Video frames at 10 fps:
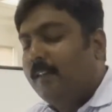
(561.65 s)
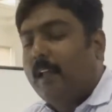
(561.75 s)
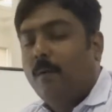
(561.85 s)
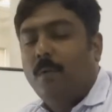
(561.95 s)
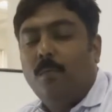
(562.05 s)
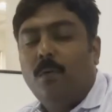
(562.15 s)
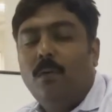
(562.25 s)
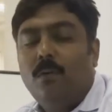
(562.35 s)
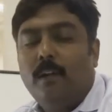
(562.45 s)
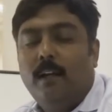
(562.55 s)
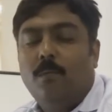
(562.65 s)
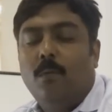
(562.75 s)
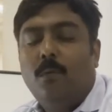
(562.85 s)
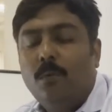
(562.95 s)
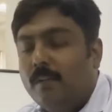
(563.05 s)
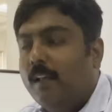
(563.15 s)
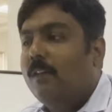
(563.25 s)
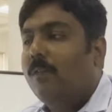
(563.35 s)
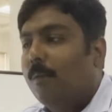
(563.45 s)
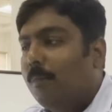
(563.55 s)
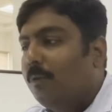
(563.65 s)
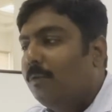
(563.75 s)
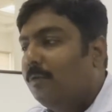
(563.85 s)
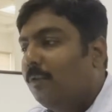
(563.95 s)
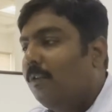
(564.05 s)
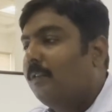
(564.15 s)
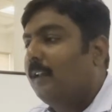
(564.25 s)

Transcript: say I'm able to get more sales from new stores,